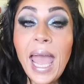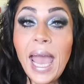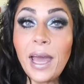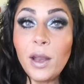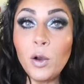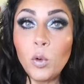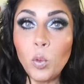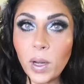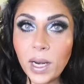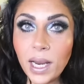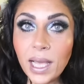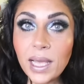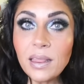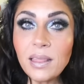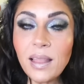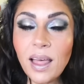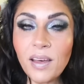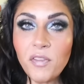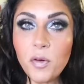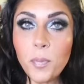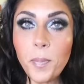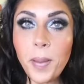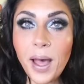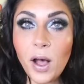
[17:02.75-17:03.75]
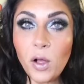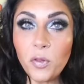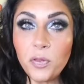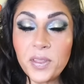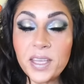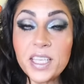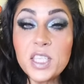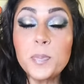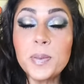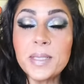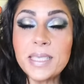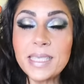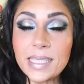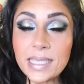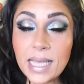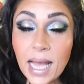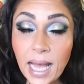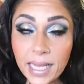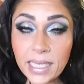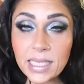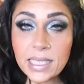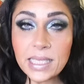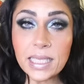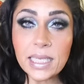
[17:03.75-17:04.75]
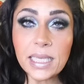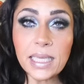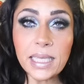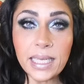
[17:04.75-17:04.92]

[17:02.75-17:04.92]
And what I love about these, besides the